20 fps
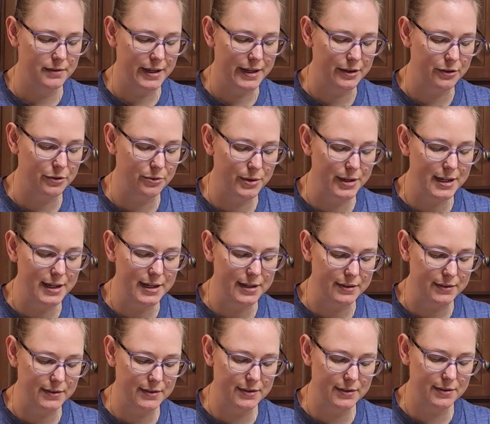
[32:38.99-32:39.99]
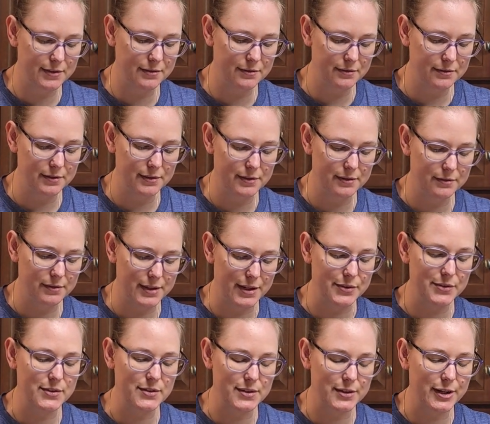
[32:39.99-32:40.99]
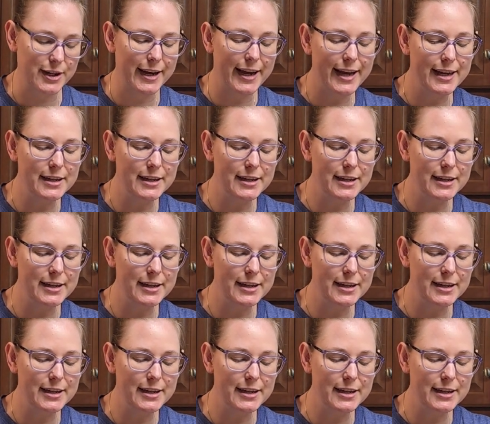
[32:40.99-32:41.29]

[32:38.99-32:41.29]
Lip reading: ingredients necessary.